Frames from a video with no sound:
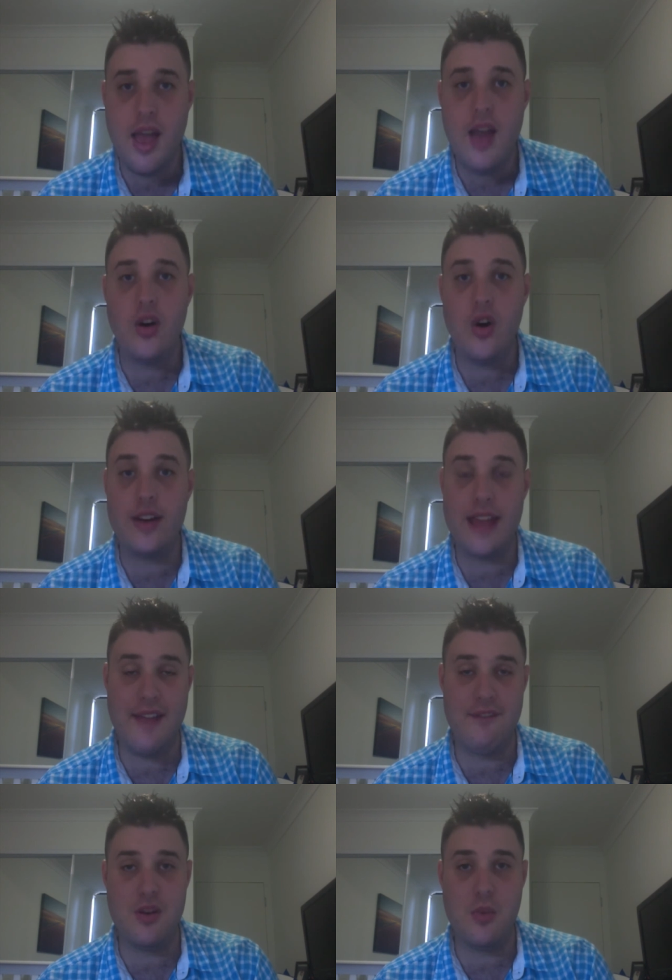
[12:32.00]
called
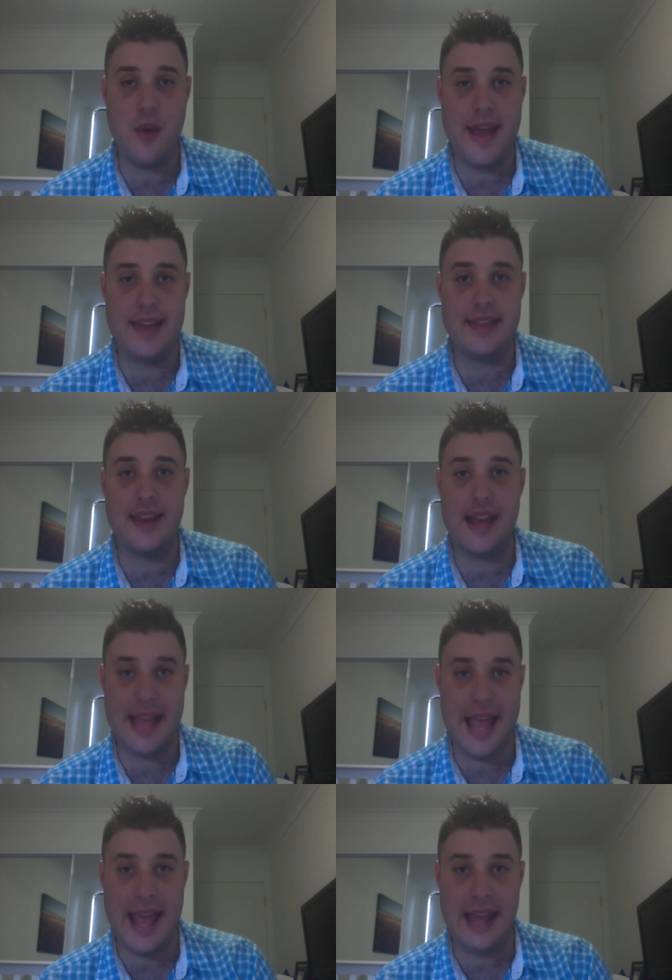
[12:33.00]
Every Way That I
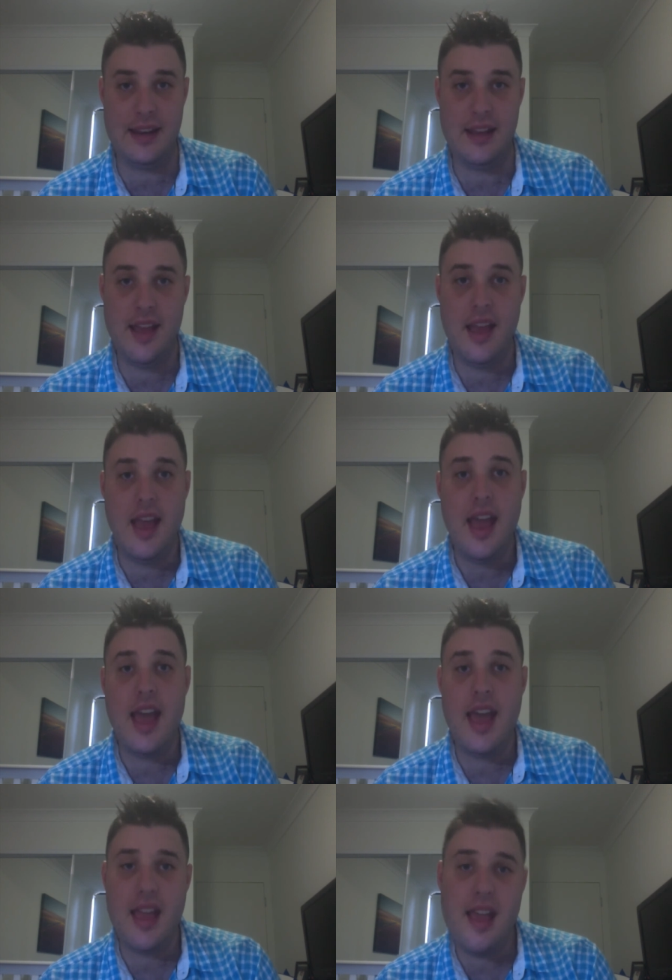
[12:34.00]
Can.
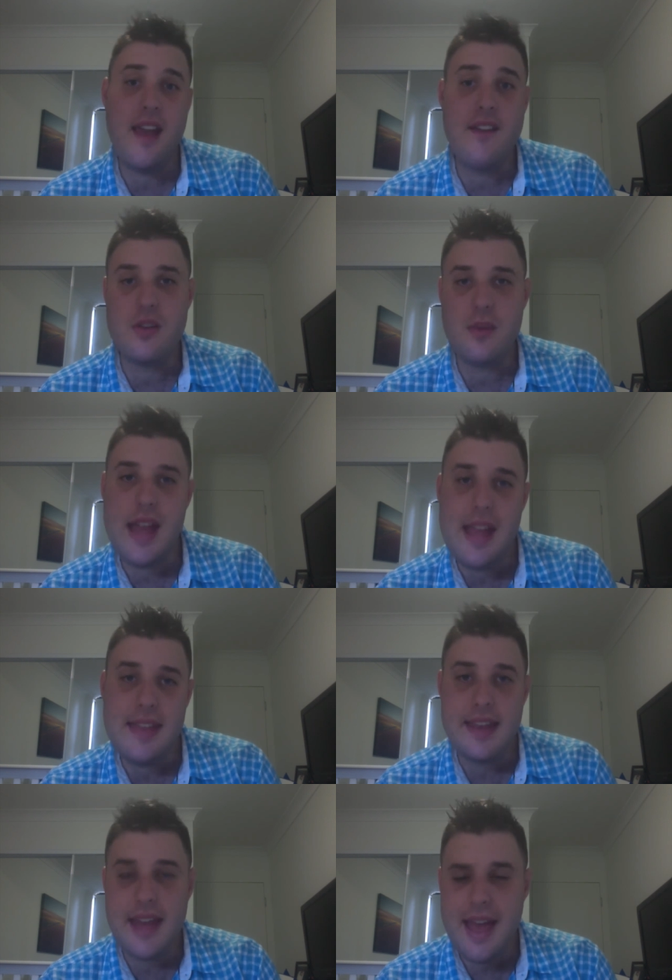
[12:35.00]
Every way
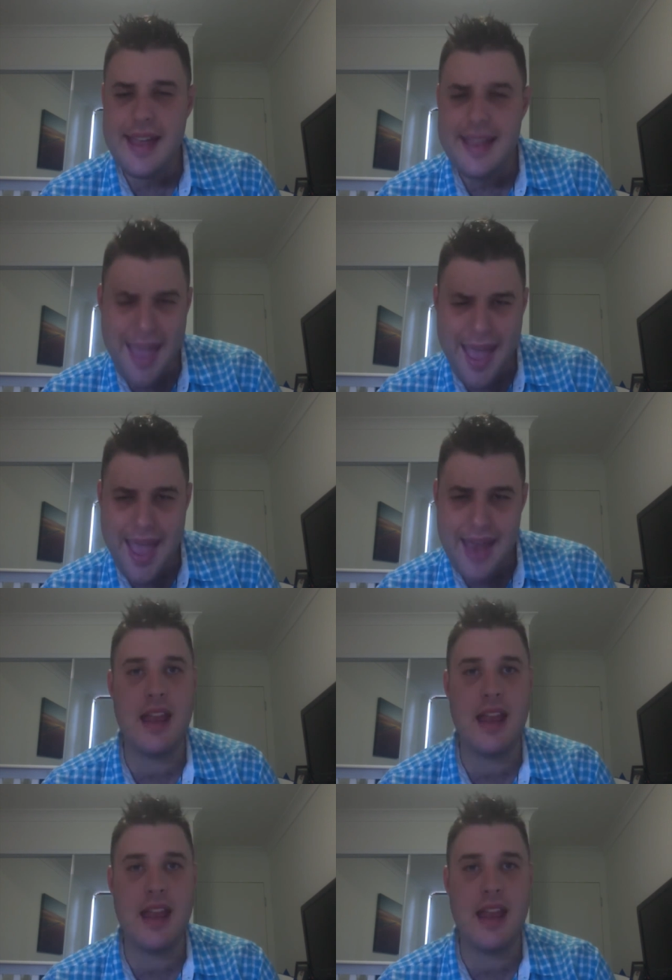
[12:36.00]
that I can.